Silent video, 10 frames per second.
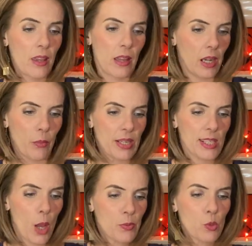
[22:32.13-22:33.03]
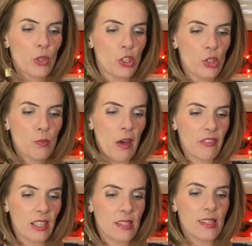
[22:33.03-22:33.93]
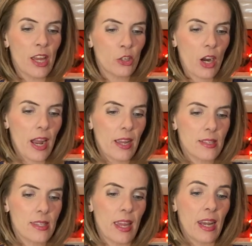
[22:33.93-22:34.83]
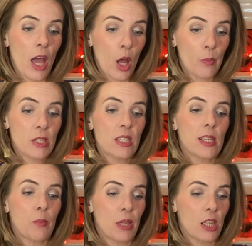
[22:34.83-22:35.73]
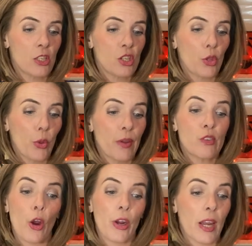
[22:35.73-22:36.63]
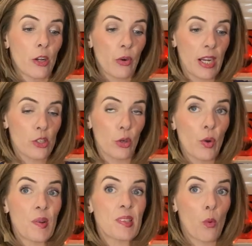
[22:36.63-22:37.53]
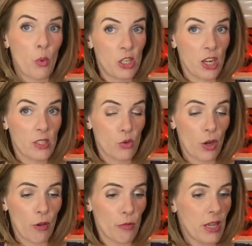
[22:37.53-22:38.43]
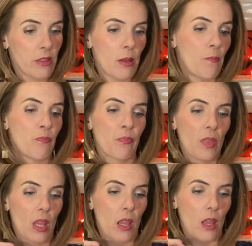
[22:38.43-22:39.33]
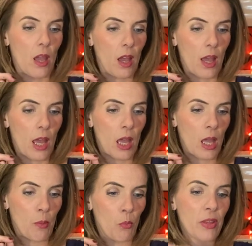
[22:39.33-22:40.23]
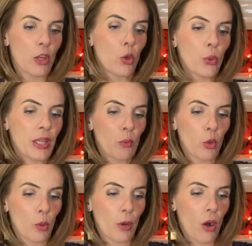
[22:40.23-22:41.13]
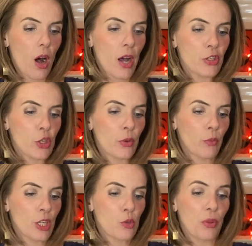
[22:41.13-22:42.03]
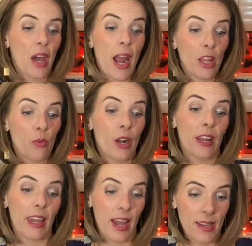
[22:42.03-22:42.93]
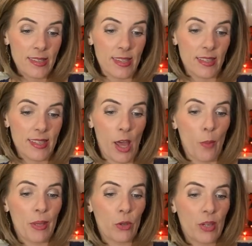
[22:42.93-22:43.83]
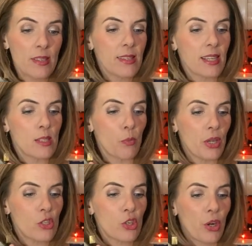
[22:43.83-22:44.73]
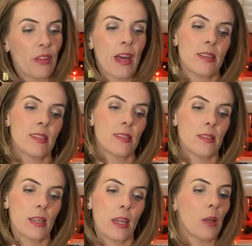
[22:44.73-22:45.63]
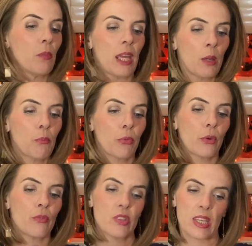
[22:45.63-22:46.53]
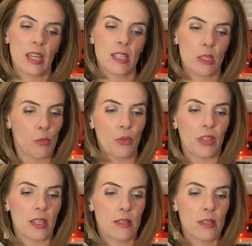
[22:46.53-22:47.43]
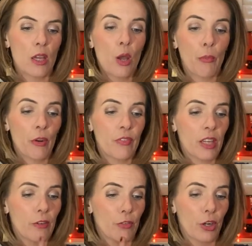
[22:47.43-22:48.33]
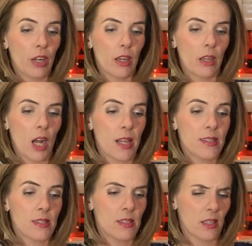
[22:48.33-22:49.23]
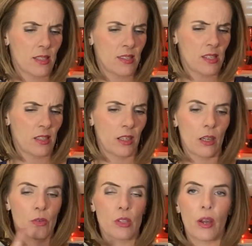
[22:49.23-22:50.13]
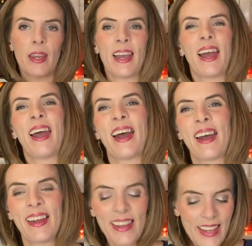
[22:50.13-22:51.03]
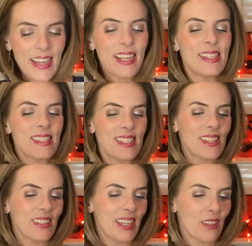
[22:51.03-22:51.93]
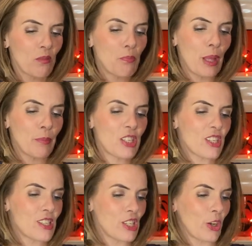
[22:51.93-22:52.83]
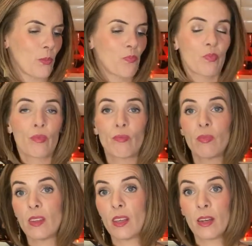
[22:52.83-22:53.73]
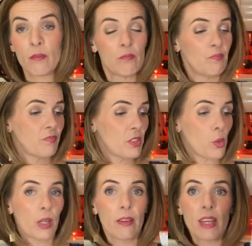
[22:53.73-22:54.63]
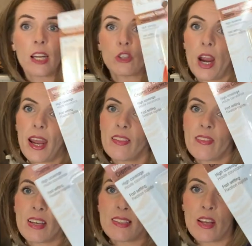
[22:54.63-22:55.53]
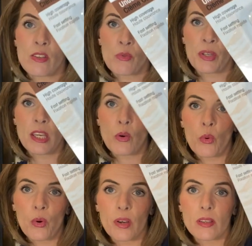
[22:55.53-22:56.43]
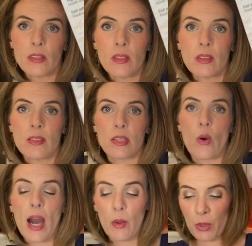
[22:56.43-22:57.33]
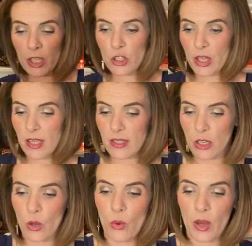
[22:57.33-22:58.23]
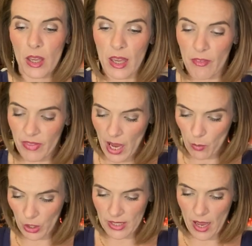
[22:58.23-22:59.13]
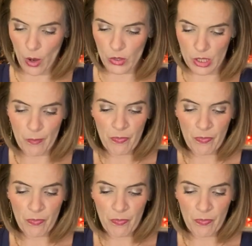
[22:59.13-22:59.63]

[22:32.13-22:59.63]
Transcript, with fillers: Anyways, helps to reduce puffiness under eyes and helps to diminish the look of dark under eye circles, which I struggle with a cooling roller ball. Also enriched with hyaluronic acid to help increase skin's moisture, elasticity, and improve skin smoothness. Perfect for concealing, concealing blemishes too. Yeah, so we'll give that a try. I think that sounds really cool. So I will let you guys know if that works out.